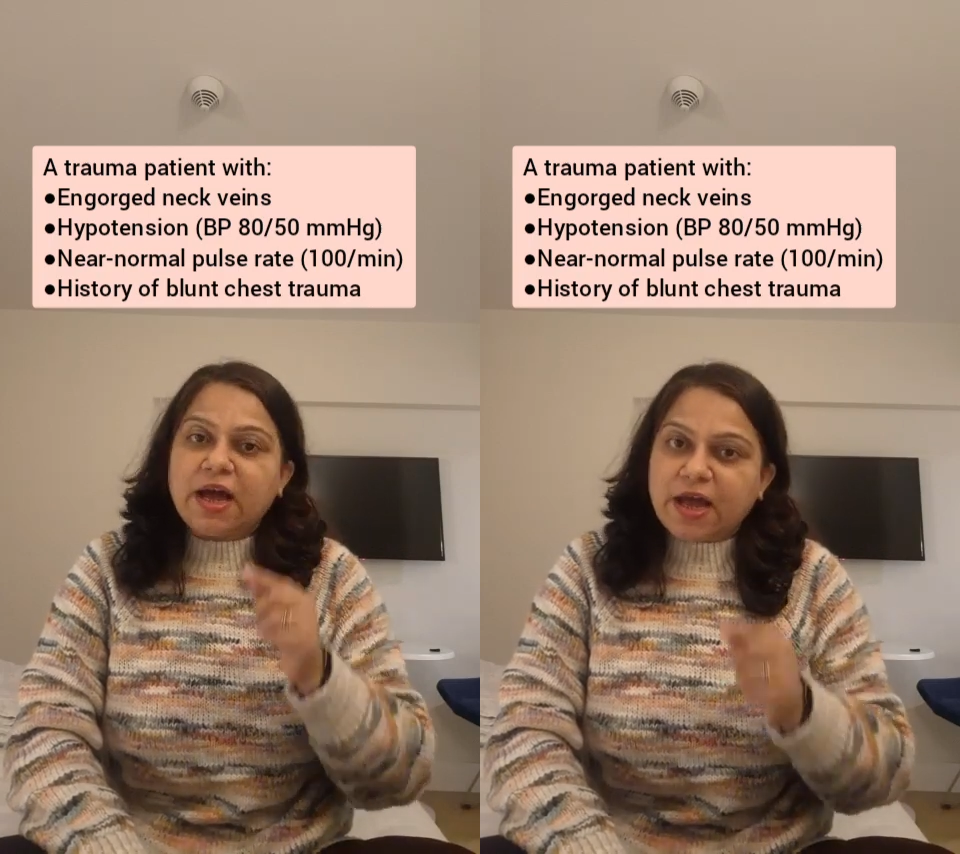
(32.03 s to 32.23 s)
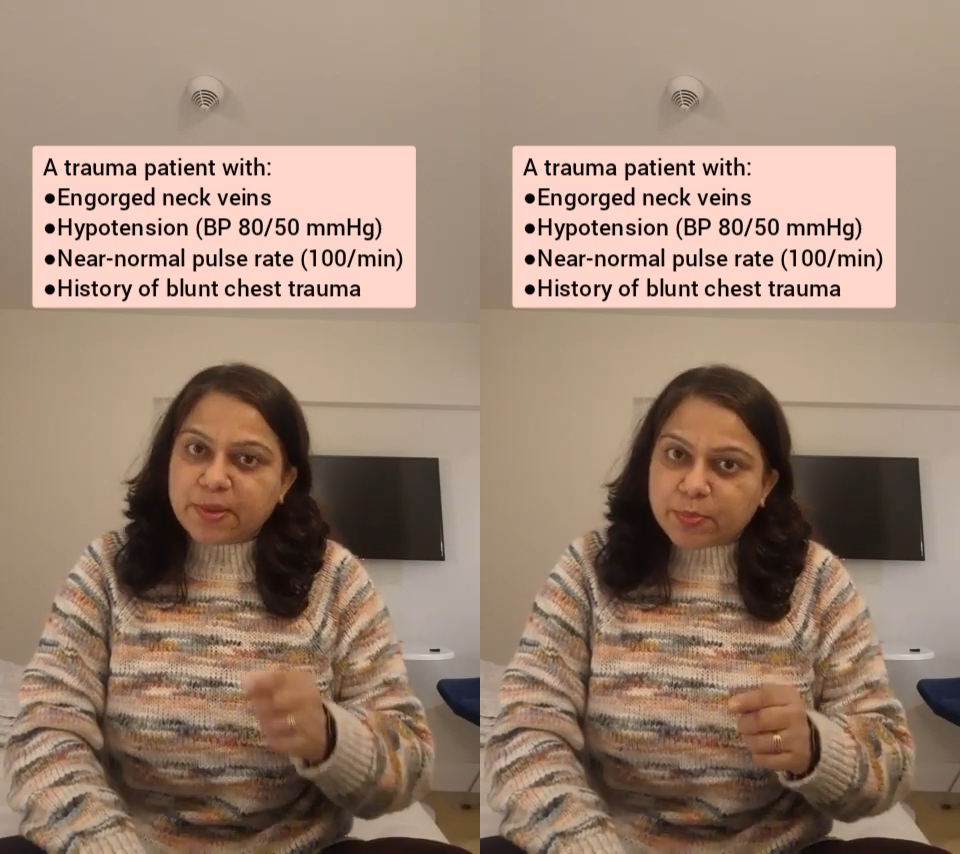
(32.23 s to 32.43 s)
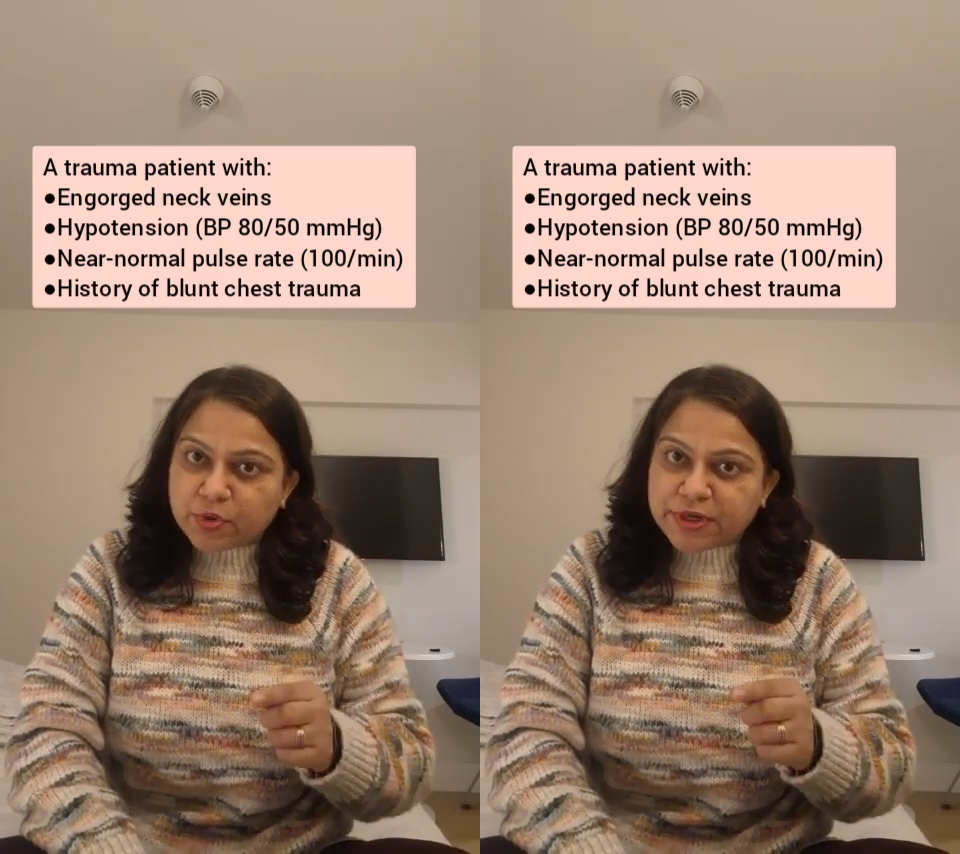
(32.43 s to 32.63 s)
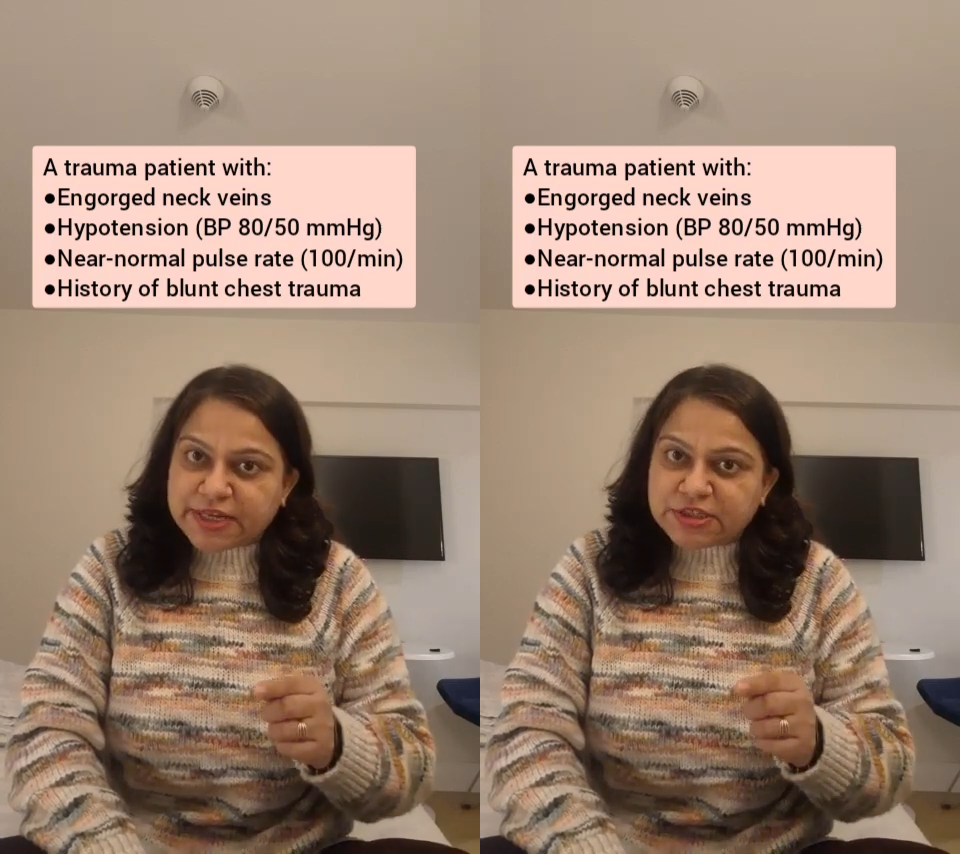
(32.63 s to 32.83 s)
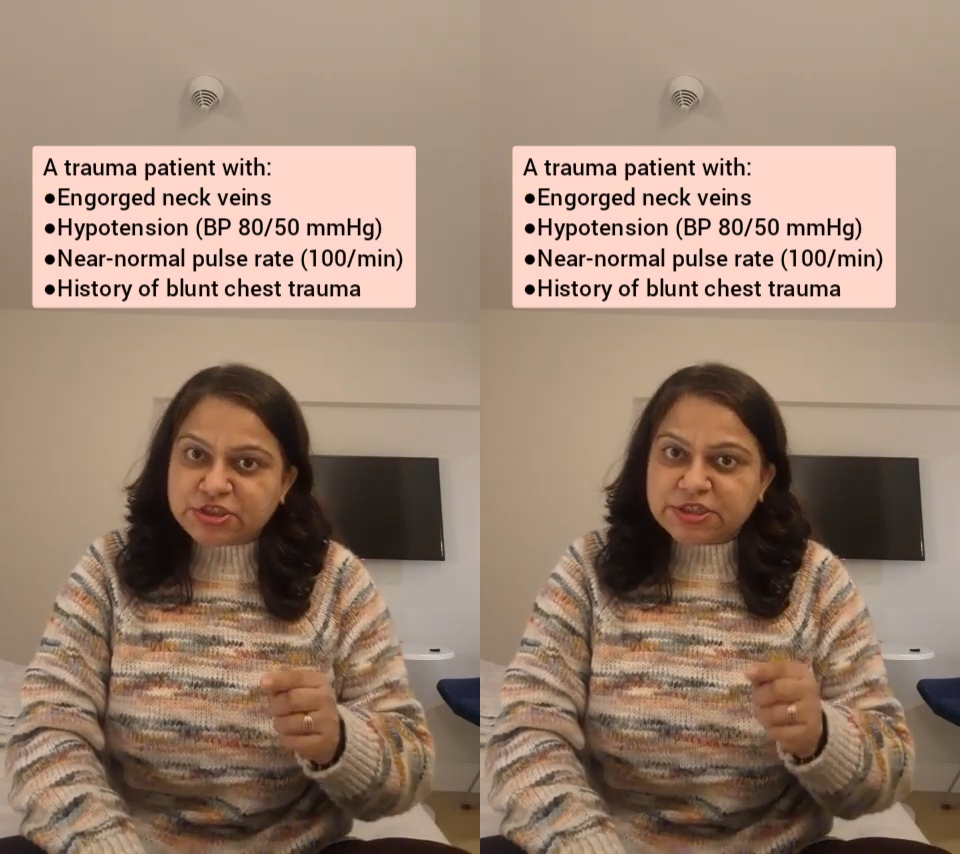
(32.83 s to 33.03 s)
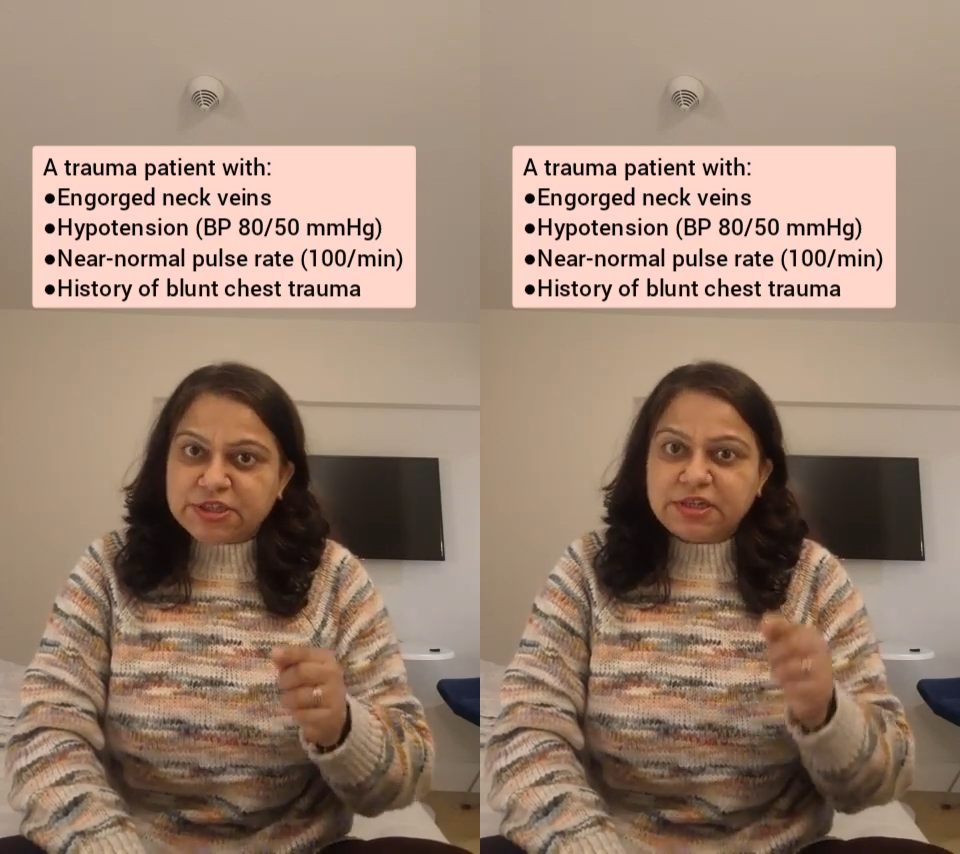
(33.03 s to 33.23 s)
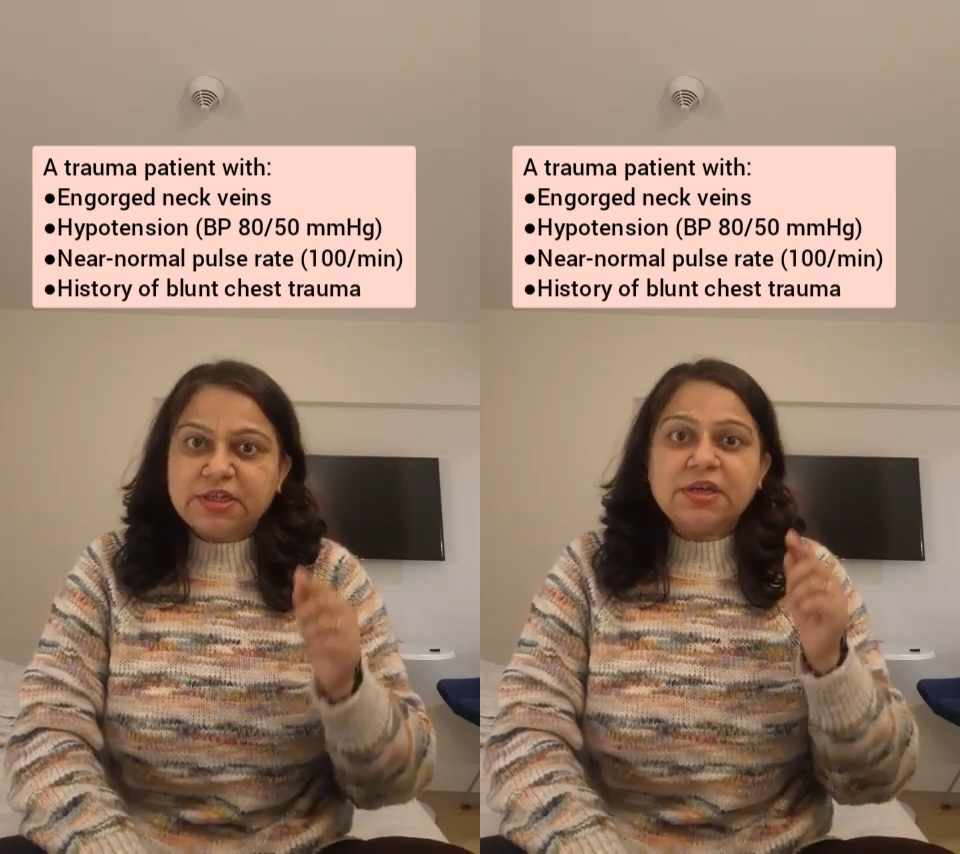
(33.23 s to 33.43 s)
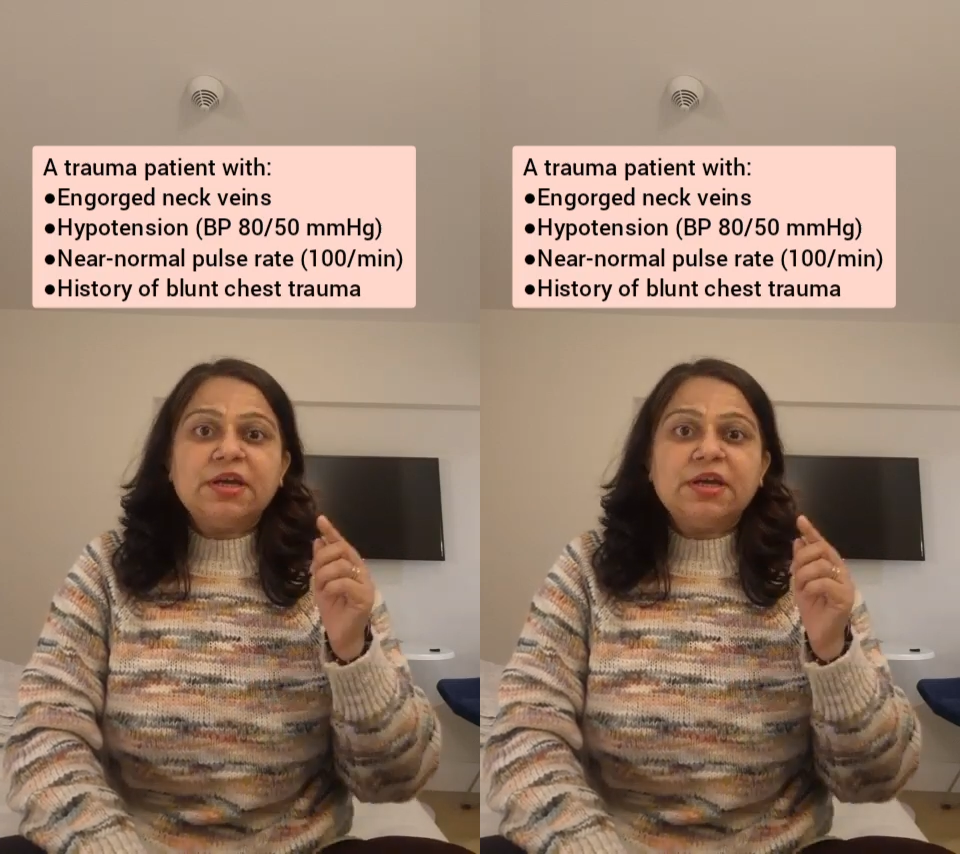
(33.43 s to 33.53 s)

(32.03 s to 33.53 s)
hypotension,